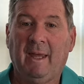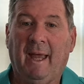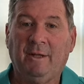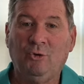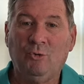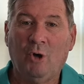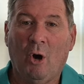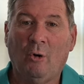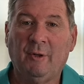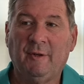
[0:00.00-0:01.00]
And you
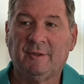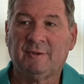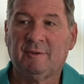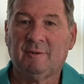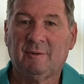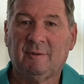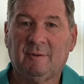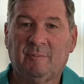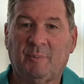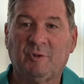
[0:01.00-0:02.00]
go to this
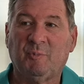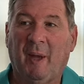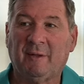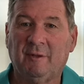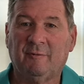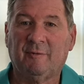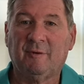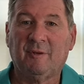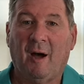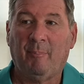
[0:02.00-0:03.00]
prospective
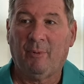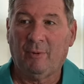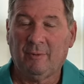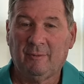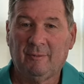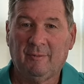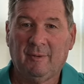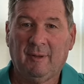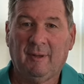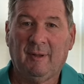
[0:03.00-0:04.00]
couple,
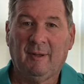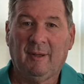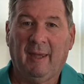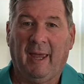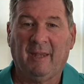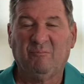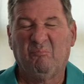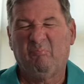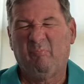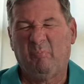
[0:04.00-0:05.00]
and
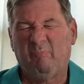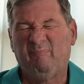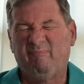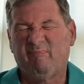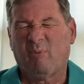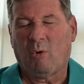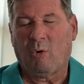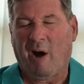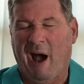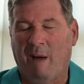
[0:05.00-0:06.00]

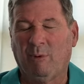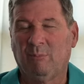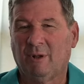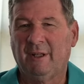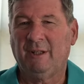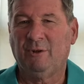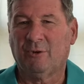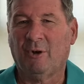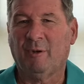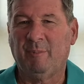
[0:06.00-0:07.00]
probably you're
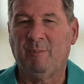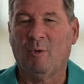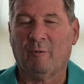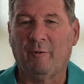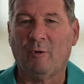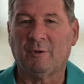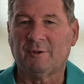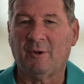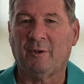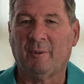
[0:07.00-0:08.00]
going to be more
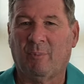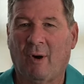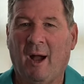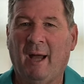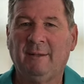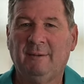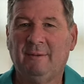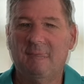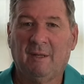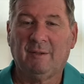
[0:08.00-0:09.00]
focused on the bride.
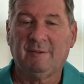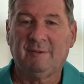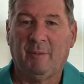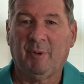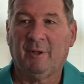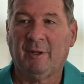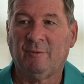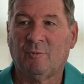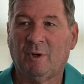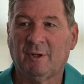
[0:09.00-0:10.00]
Typically
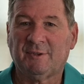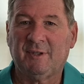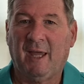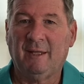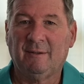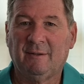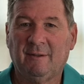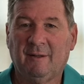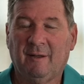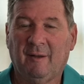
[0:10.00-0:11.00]
in real estate,
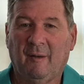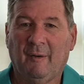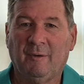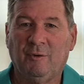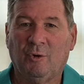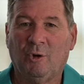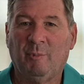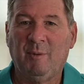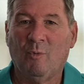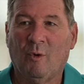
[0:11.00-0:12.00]
you're going to
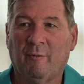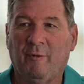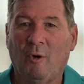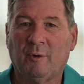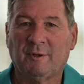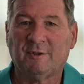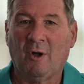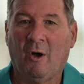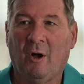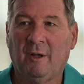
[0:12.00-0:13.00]
be more focused
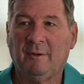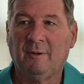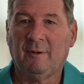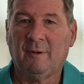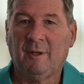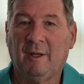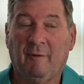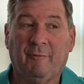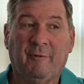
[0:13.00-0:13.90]
on, if